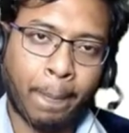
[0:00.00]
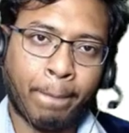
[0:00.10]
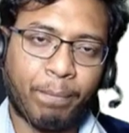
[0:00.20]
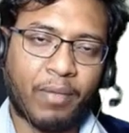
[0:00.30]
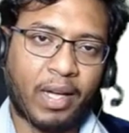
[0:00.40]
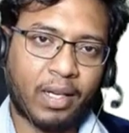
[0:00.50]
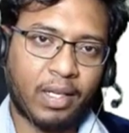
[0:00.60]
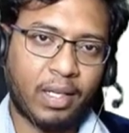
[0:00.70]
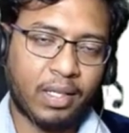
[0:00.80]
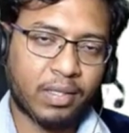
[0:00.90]
The angle
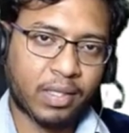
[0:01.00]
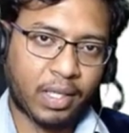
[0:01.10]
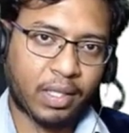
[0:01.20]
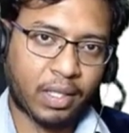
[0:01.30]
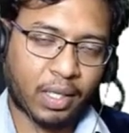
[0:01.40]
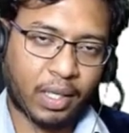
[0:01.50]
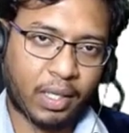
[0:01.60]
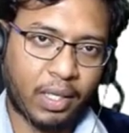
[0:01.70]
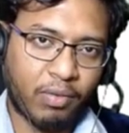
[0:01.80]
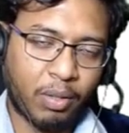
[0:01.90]
inside the
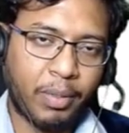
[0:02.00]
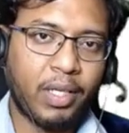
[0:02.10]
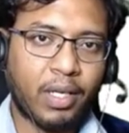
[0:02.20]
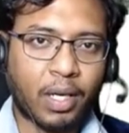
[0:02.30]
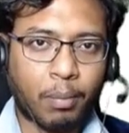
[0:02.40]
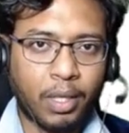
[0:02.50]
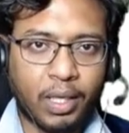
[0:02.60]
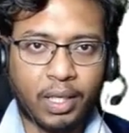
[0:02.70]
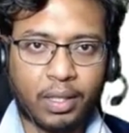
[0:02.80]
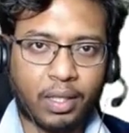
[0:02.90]
triangle will be double
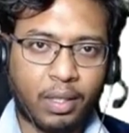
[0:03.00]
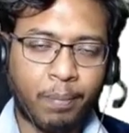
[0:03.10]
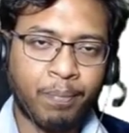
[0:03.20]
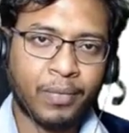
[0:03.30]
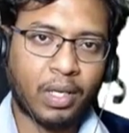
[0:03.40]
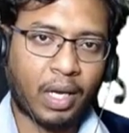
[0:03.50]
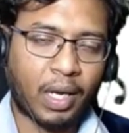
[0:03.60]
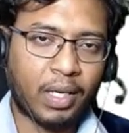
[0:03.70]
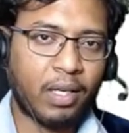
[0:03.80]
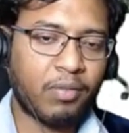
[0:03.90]
than the
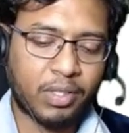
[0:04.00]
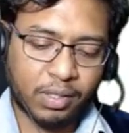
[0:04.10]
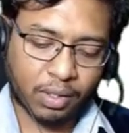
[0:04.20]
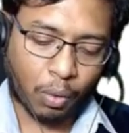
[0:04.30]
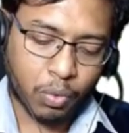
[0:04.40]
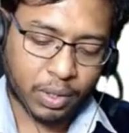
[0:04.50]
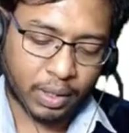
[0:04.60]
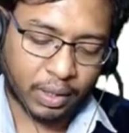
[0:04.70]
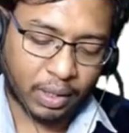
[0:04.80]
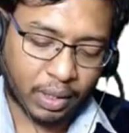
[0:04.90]
angle which is outside
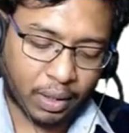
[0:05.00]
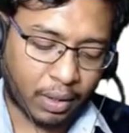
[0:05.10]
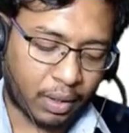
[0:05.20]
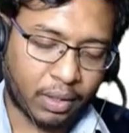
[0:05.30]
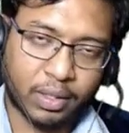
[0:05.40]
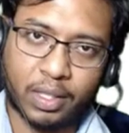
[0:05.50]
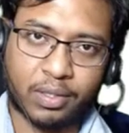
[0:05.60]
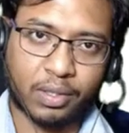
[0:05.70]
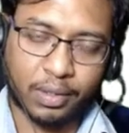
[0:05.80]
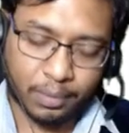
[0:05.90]
the triangle. That's
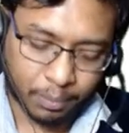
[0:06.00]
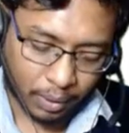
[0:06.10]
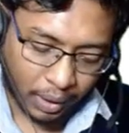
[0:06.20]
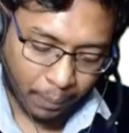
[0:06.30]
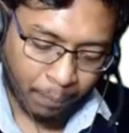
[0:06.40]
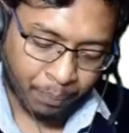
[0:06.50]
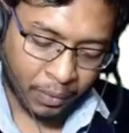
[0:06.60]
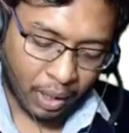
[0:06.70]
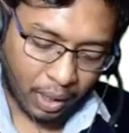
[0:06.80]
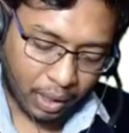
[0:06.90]
it, right?
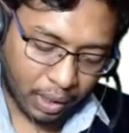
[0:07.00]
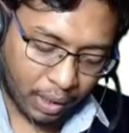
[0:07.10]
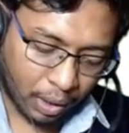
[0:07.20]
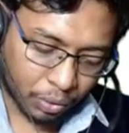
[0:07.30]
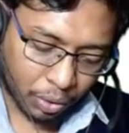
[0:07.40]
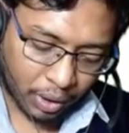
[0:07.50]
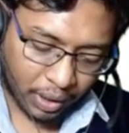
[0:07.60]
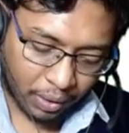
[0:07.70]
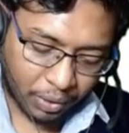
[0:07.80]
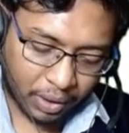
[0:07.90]
And I also
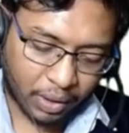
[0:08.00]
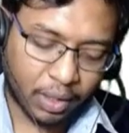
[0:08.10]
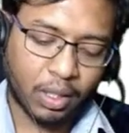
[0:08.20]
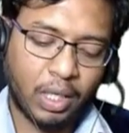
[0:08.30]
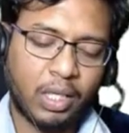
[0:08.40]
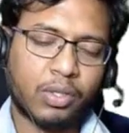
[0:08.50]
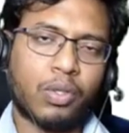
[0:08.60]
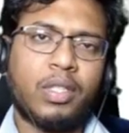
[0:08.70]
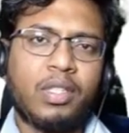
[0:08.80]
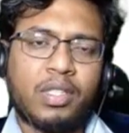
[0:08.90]
derived it here. So
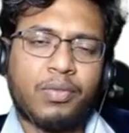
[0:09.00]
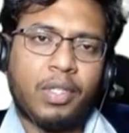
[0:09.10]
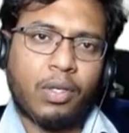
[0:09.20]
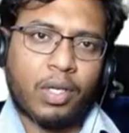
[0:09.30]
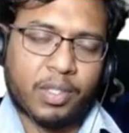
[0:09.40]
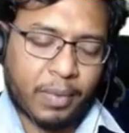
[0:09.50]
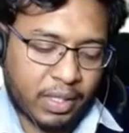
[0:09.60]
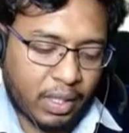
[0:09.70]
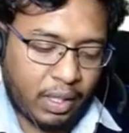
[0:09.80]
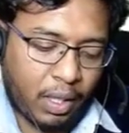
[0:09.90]
in this video
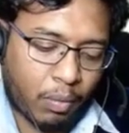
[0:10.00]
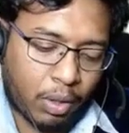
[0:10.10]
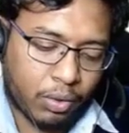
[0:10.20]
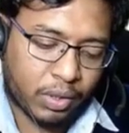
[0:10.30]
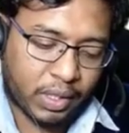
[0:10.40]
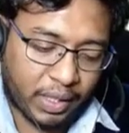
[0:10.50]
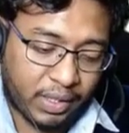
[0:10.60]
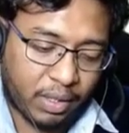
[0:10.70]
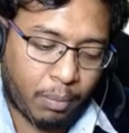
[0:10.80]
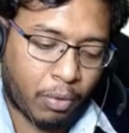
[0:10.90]
especially, I want to stress
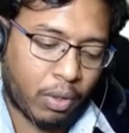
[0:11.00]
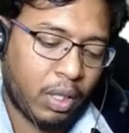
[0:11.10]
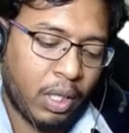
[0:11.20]
upon